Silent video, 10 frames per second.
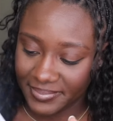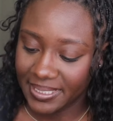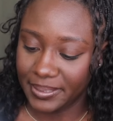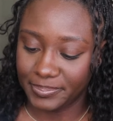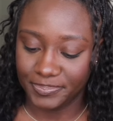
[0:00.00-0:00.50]

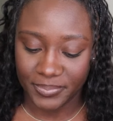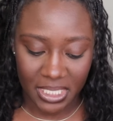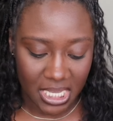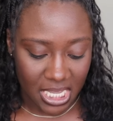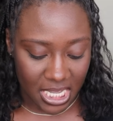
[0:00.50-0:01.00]
Yep.
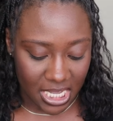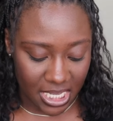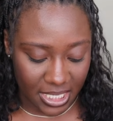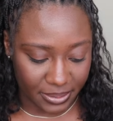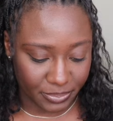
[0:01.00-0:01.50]

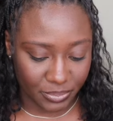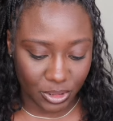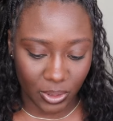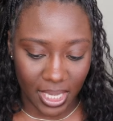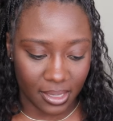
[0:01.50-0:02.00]
Um,
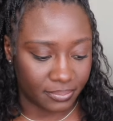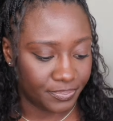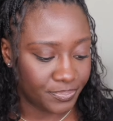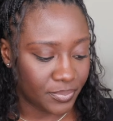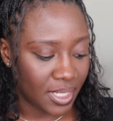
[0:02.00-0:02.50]
so yeah,
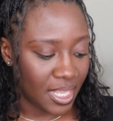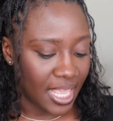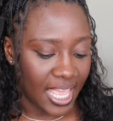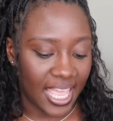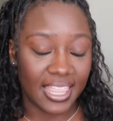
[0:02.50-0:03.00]

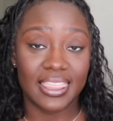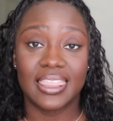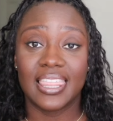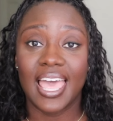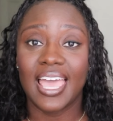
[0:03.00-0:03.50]
and
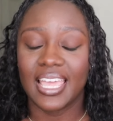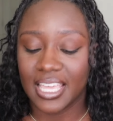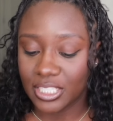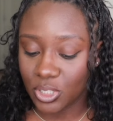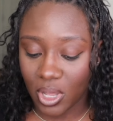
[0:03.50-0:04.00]
that
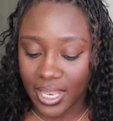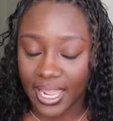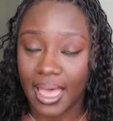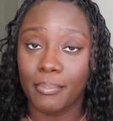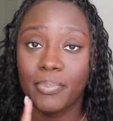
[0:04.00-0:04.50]
is all I
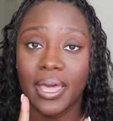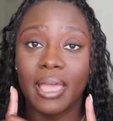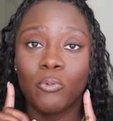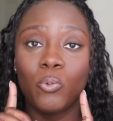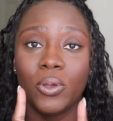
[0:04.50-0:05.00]
got. But
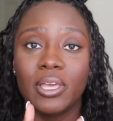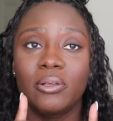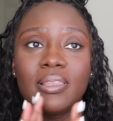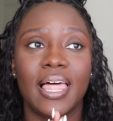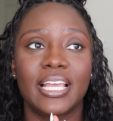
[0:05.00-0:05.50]
I
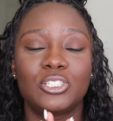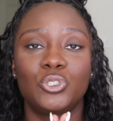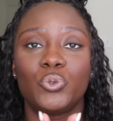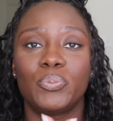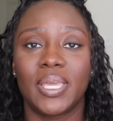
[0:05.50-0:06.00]
will like
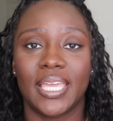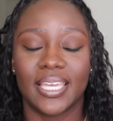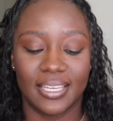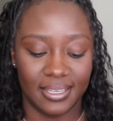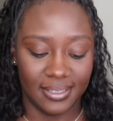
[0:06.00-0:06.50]
to
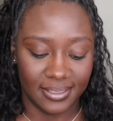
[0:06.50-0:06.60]
make